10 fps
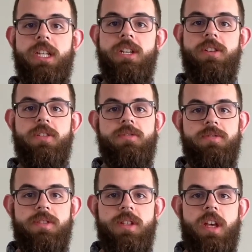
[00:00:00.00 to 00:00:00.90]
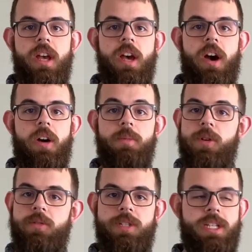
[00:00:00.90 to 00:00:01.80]
He knows
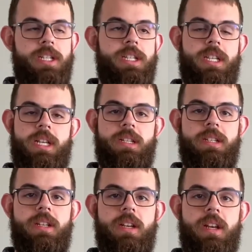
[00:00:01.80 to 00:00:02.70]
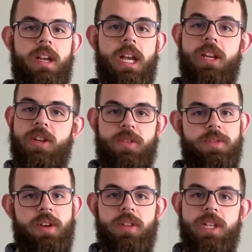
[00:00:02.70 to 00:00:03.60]
who Jesus is. He
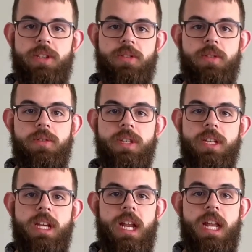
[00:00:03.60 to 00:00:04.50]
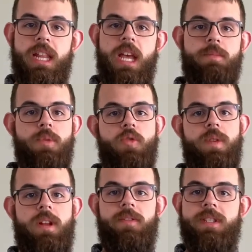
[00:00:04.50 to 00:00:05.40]
knows all these truths, and yet in that
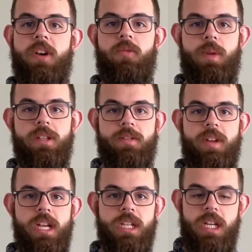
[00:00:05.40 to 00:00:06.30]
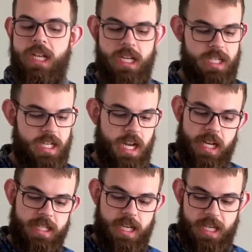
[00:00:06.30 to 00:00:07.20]
moment of self-preservation, he
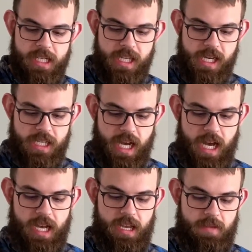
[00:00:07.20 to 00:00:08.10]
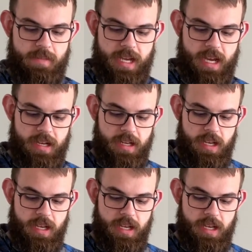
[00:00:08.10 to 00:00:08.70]
denies it. He says, "I am not."